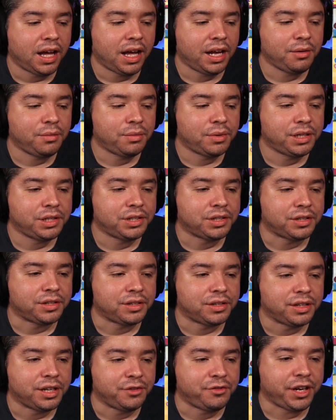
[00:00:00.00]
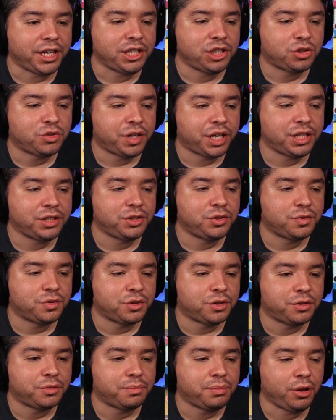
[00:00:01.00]
I wonder if I
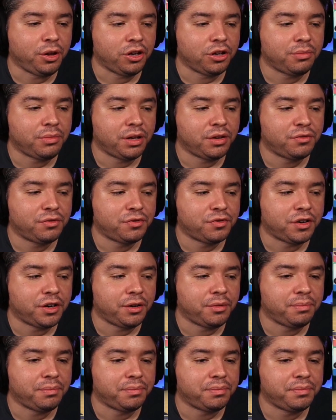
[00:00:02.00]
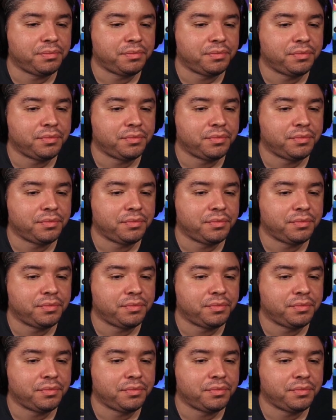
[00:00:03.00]
transfer Pokemon from